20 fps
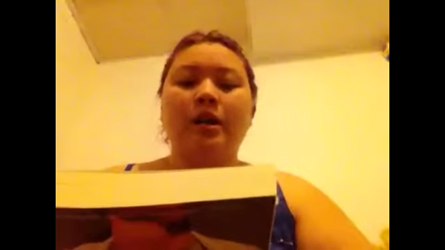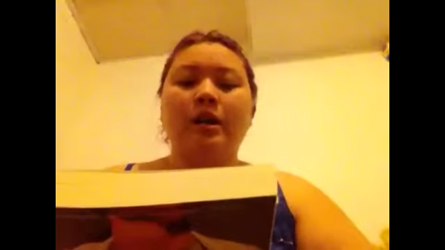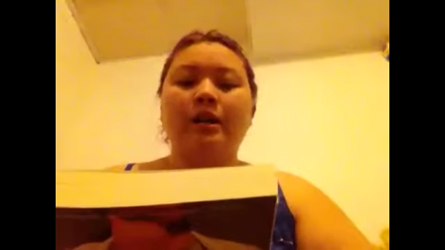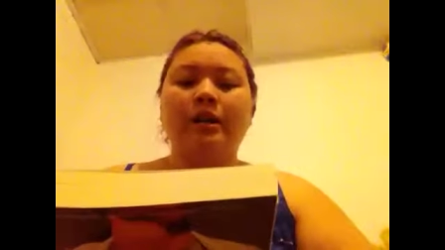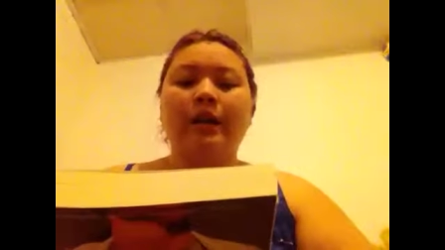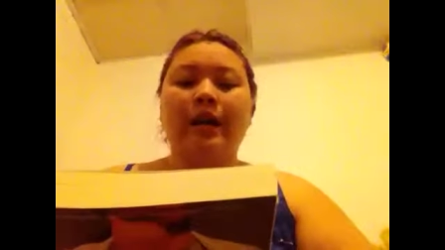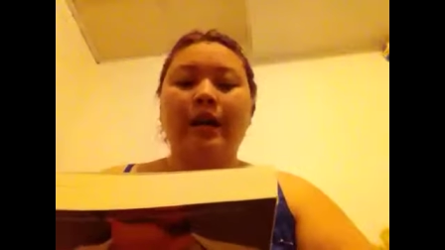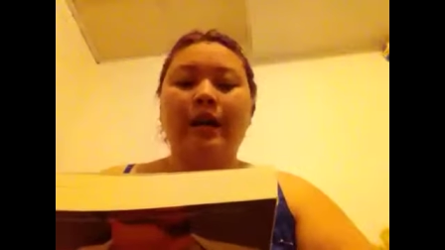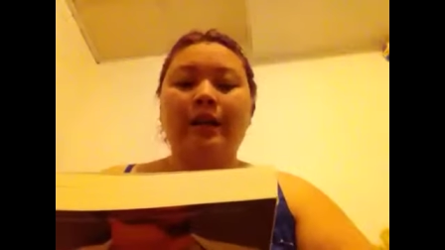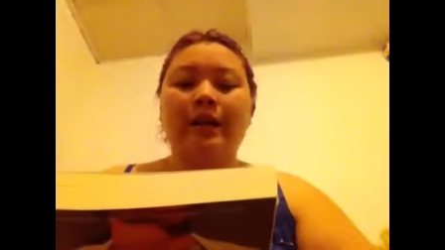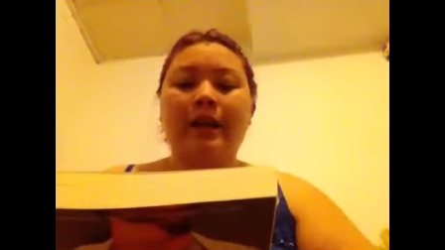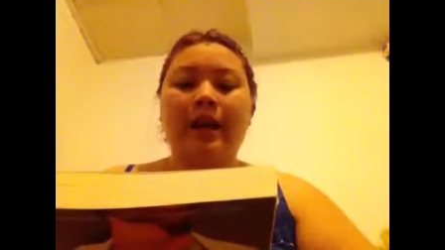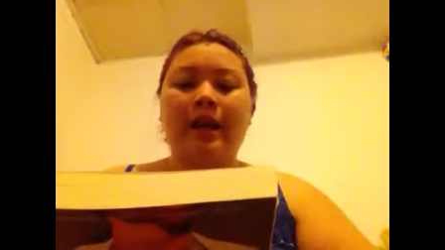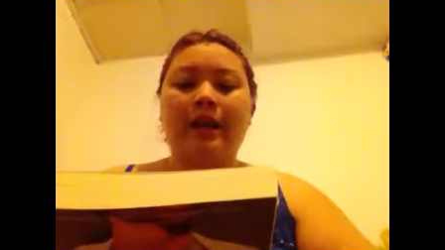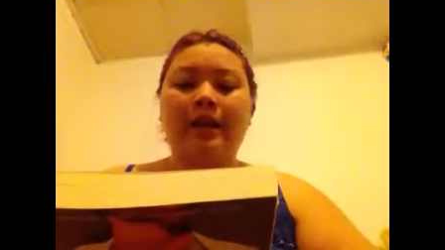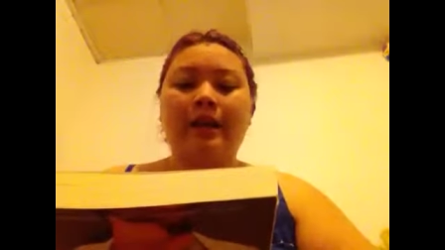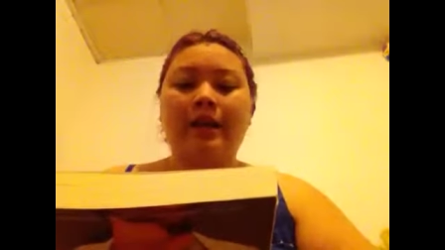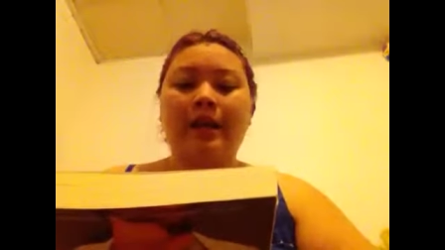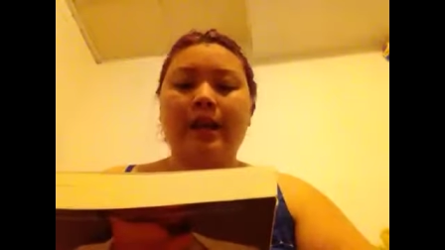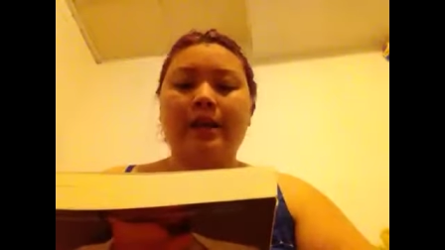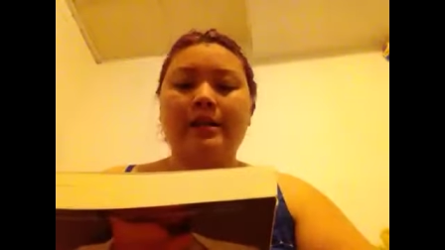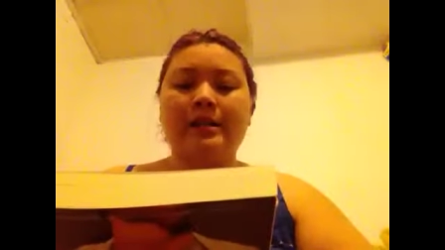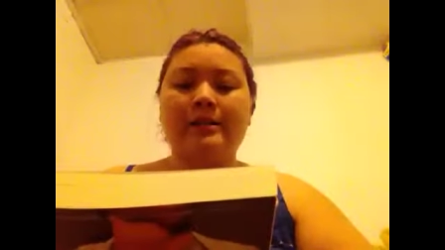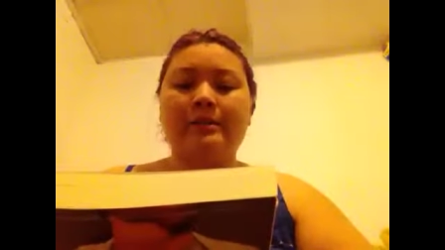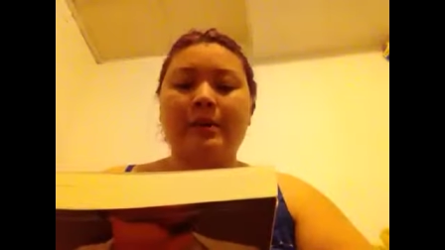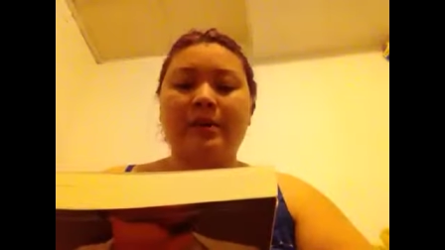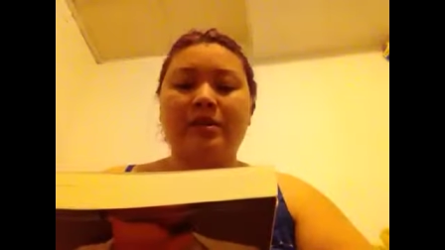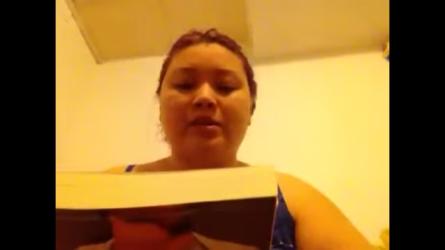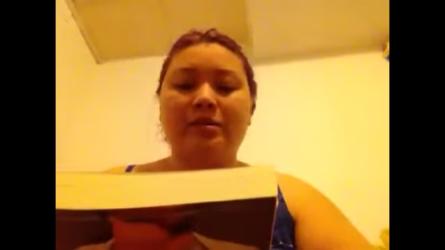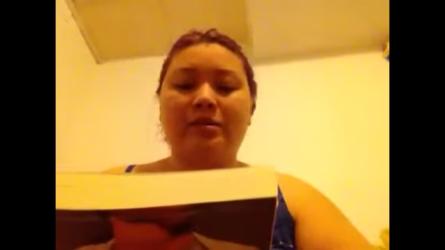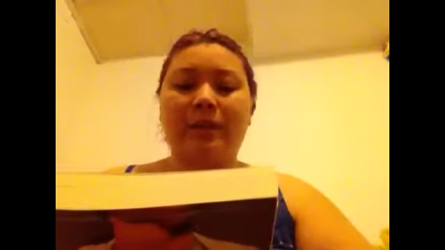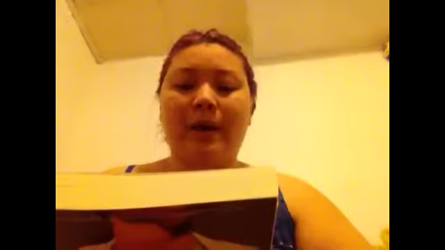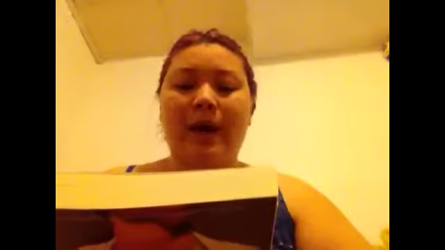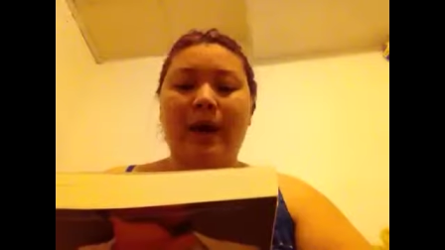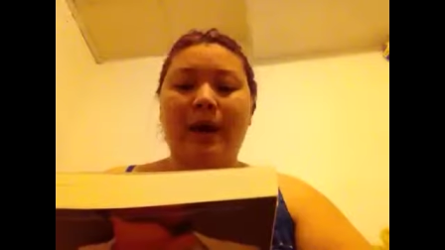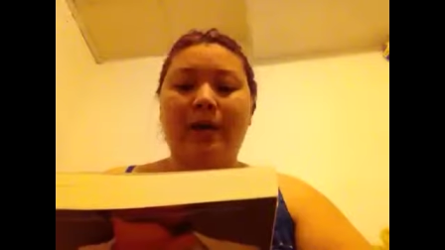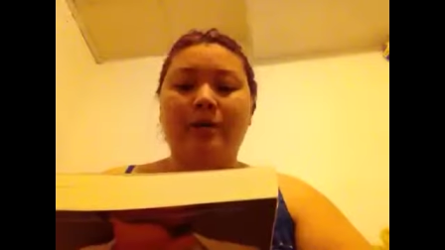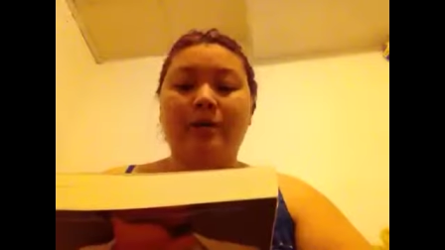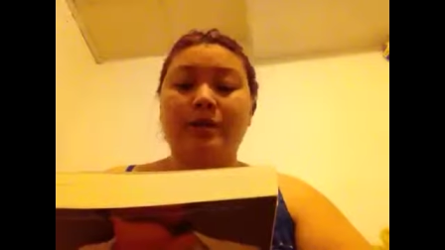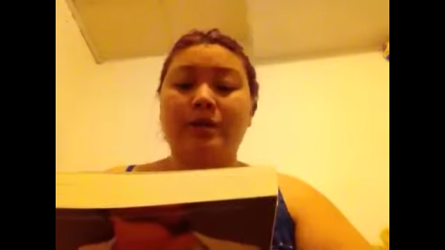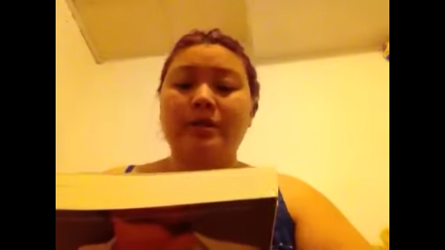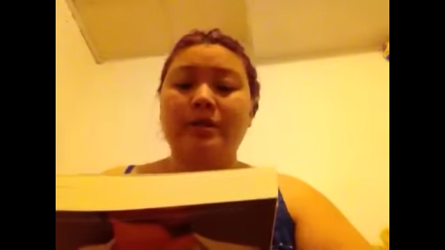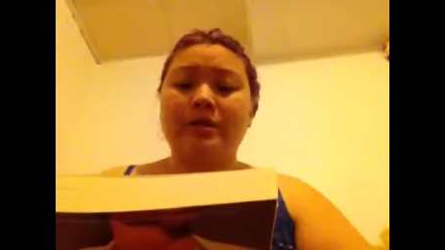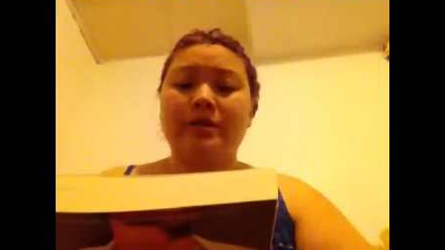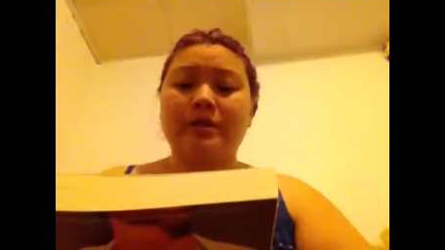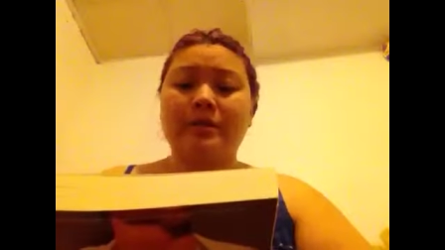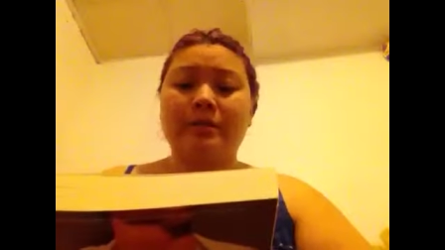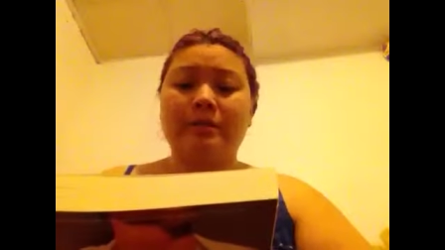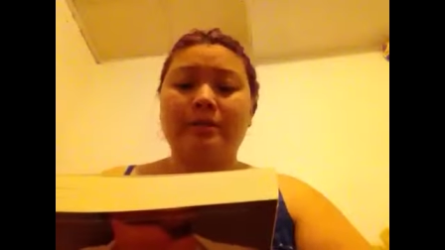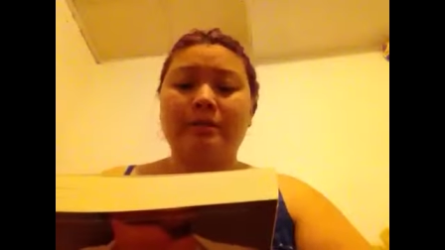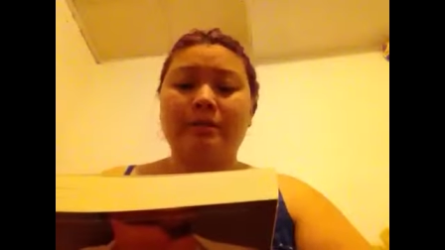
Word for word: Like that, he has special powers